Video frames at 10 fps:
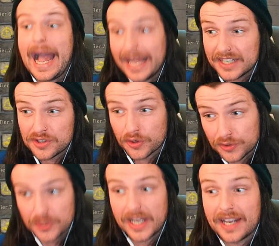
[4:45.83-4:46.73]
and you're
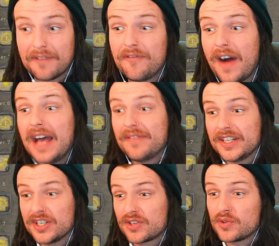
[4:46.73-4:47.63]
also getting a 5
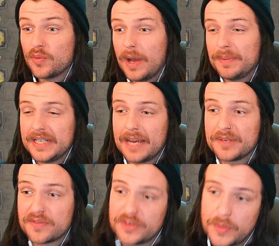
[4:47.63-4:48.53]
additional weapon
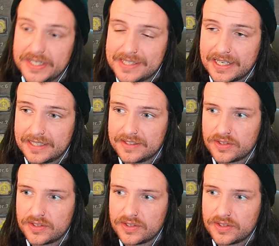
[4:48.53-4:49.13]
damage for 20 seconds.